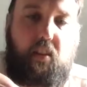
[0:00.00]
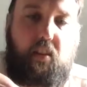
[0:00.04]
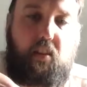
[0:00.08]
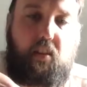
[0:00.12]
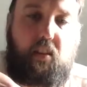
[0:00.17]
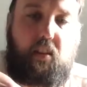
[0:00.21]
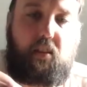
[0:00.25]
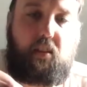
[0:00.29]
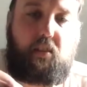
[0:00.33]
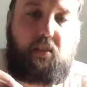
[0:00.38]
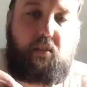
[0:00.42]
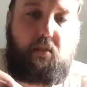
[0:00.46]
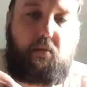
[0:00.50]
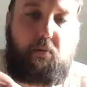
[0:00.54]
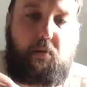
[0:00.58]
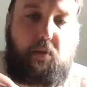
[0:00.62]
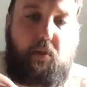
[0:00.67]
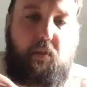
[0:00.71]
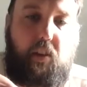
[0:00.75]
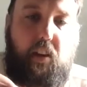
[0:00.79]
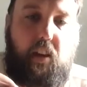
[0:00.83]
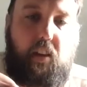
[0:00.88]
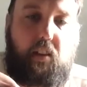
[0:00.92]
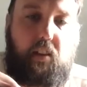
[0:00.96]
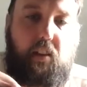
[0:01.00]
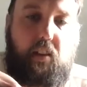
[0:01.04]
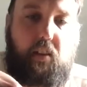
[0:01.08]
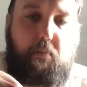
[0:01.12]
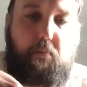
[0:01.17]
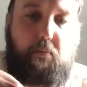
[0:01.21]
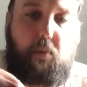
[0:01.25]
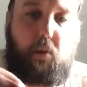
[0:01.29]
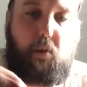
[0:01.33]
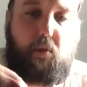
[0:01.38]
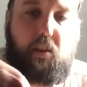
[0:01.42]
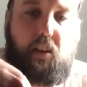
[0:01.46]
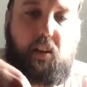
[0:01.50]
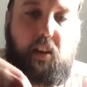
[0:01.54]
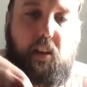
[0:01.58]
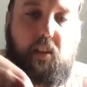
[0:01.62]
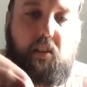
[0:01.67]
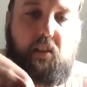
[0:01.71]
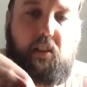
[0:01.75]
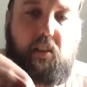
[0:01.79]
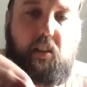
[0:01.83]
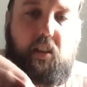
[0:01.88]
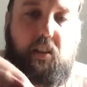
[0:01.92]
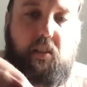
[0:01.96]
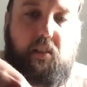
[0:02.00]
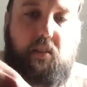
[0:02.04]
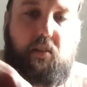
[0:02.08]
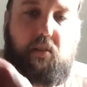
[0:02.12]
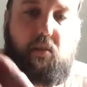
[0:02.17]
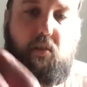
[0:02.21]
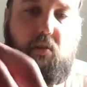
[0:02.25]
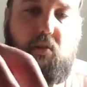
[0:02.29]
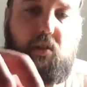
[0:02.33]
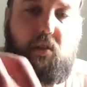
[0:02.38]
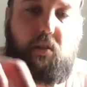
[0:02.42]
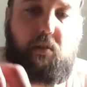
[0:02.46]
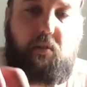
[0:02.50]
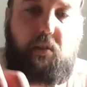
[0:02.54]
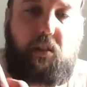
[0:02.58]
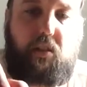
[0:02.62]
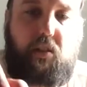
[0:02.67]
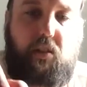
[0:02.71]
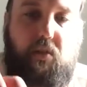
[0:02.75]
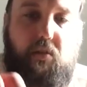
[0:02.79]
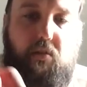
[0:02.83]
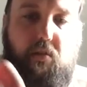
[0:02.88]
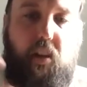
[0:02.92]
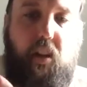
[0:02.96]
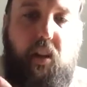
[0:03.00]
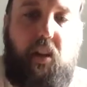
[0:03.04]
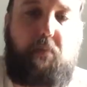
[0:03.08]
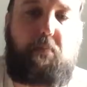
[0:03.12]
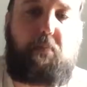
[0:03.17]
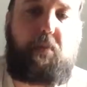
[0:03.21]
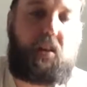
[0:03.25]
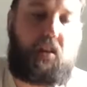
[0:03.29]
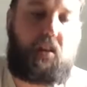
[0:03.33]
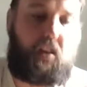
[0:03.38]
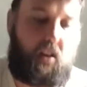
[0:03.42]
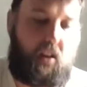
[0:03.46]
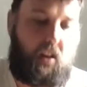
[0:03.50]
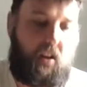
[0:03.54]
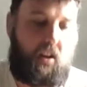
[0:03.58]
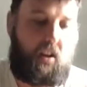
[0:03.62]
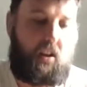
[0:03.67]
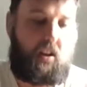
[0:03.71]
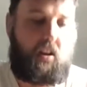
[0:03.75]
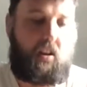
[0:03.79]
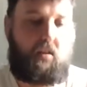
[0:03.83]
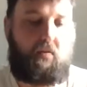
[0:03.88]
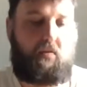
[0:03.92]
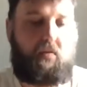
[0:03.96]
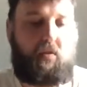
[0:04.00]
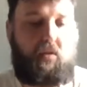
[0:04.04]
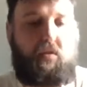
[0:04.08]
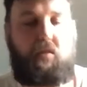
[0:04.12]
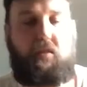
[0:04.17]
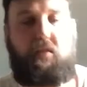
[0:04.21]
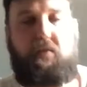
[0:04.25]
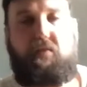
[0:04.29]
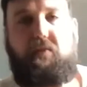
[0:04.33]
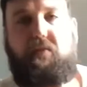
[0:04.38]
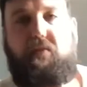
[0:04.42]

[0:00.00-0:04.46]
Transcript: these knobs, you heard that the modulation there is not so extreme. If we try